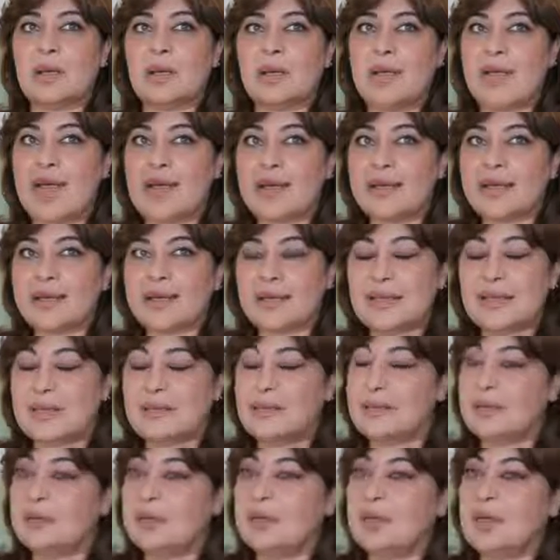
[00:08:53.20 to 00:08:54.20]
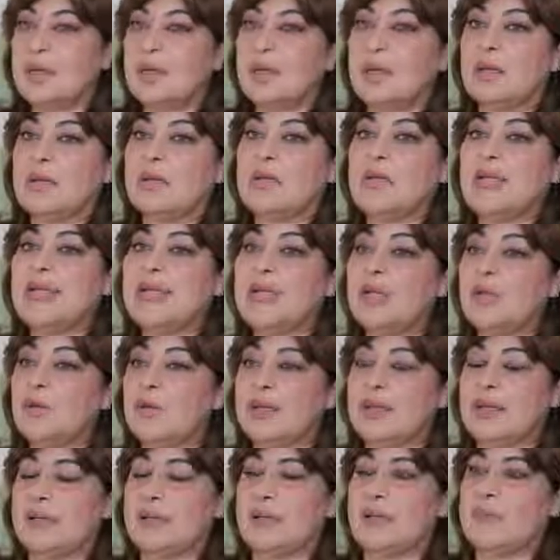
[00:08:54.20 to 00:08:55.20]
article
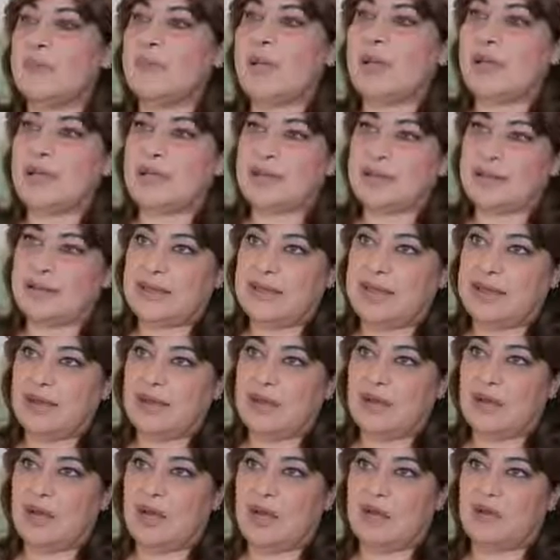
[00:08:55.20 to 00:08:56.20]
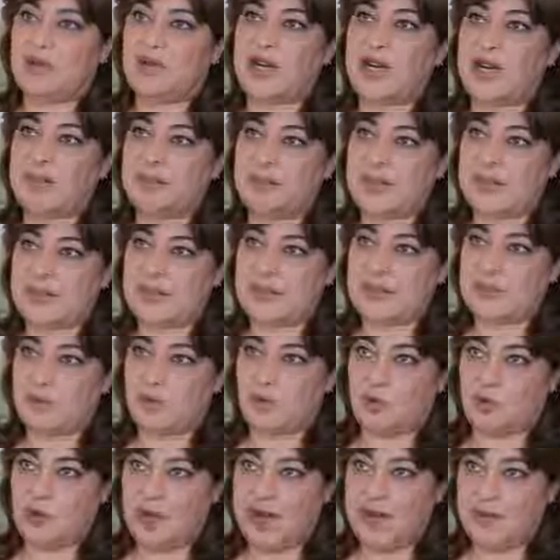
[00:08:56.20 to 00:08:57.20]
reducing the penalty of rapists
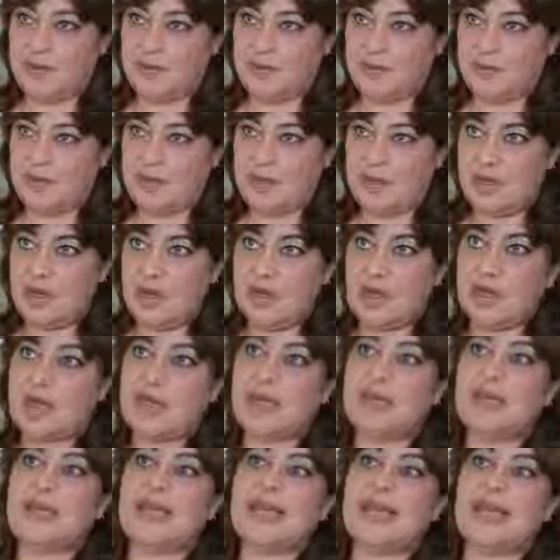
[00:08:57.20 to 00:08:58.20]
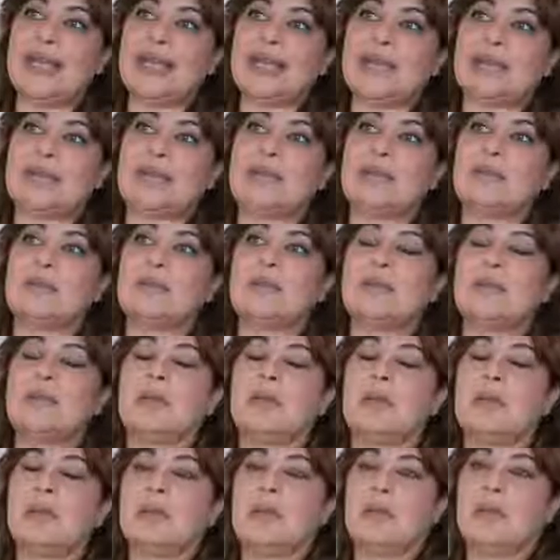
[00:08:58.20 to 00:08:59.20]
for rape in case
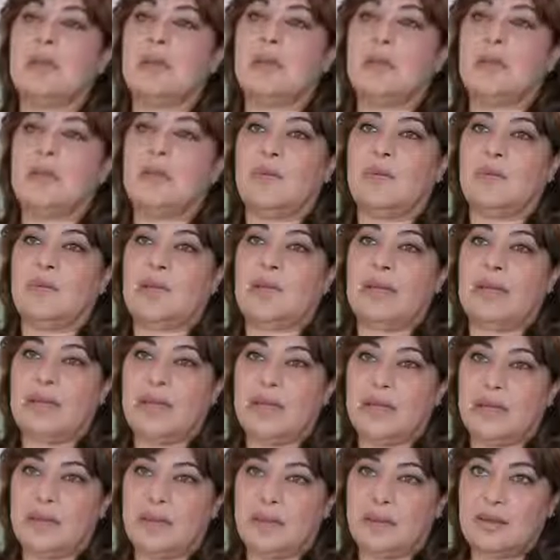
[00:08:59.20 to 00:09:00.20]
the